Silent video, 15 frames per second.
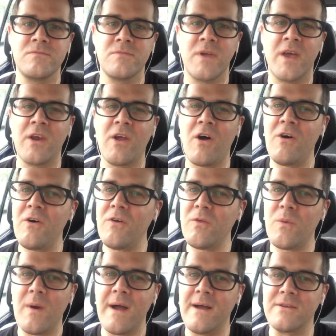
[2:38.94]
And all the
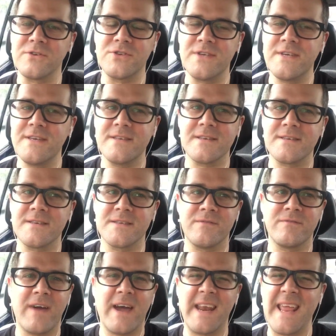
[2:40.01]
while, Jesus is
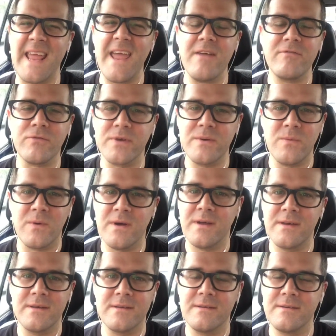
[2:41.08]
inviting everyone,
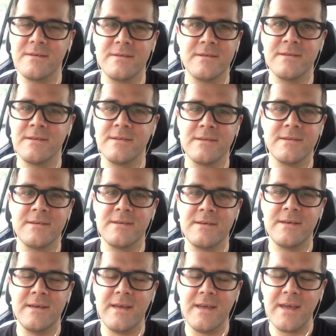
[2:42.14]

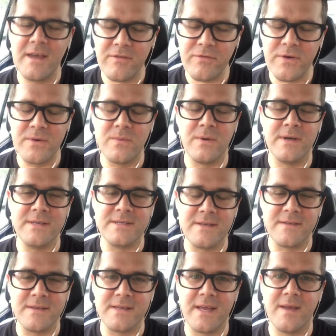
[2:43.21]
everyone
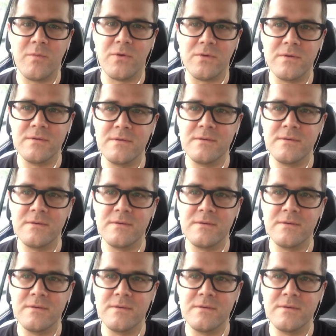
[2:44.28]
to the table.